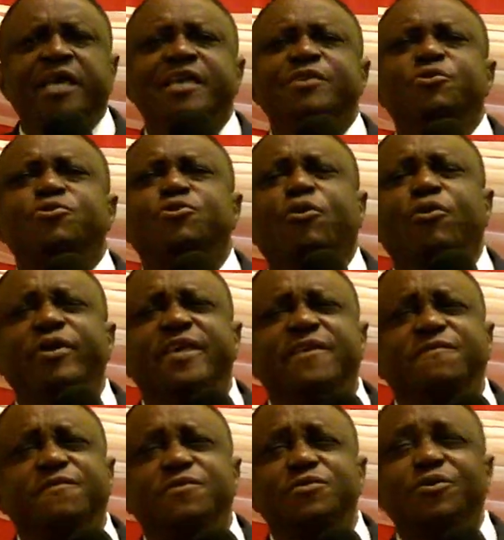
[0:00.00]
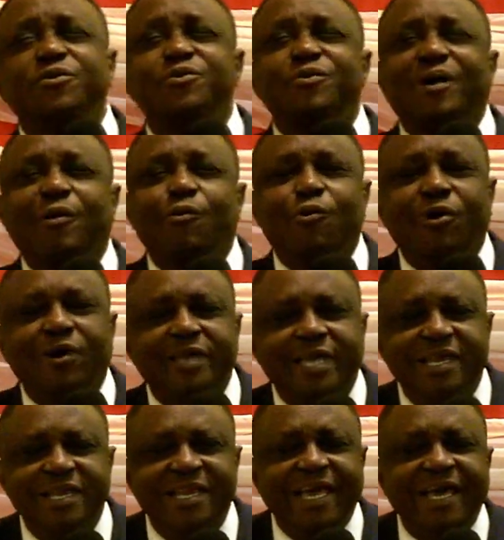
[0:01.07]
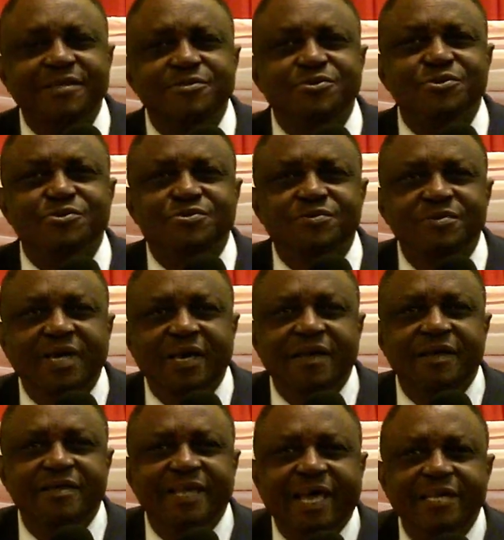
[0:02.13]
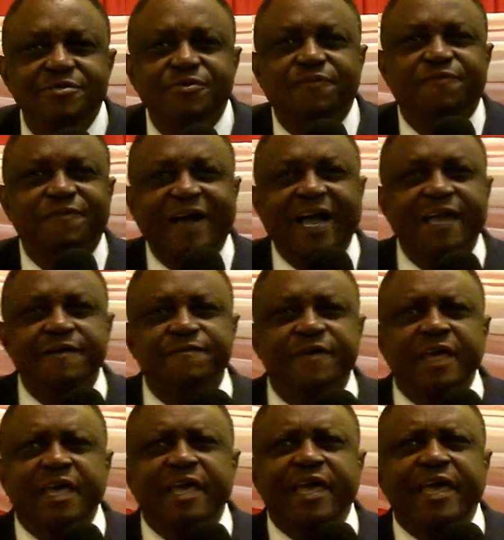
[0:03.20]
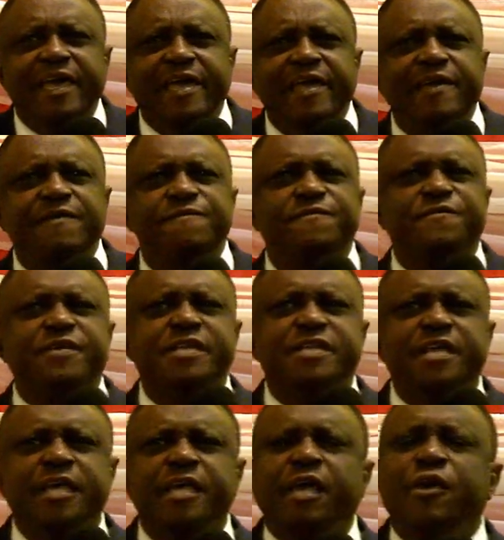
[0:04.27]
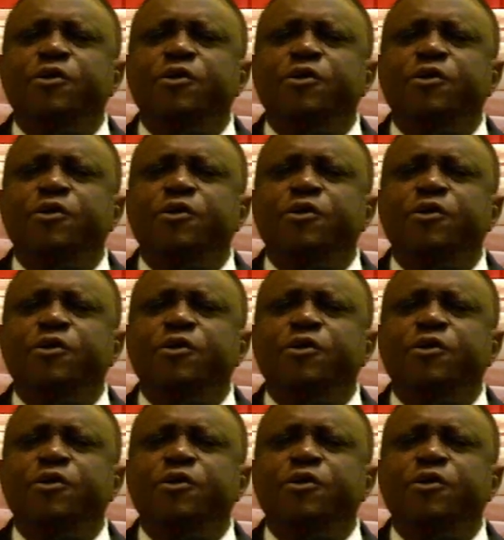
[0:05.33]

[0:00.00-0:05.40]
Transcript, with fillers: You know, even though you are working 9 to 5 every day,